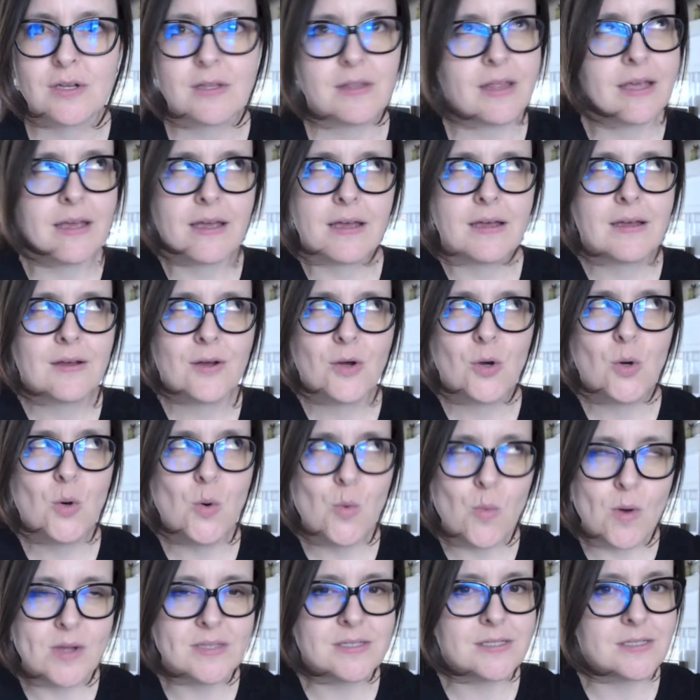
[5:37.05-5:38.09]
Like, who
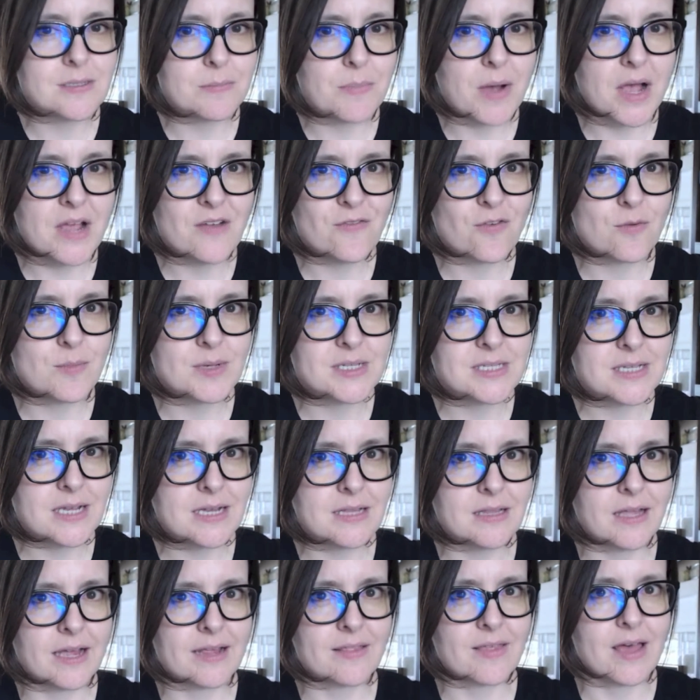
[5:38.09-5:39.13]
wants to buy from a
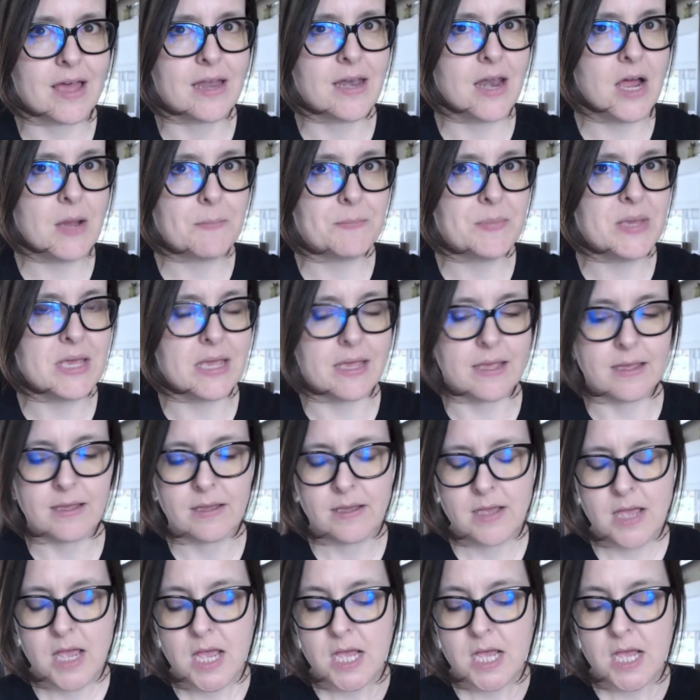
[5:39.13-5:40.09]
site like that? Not me.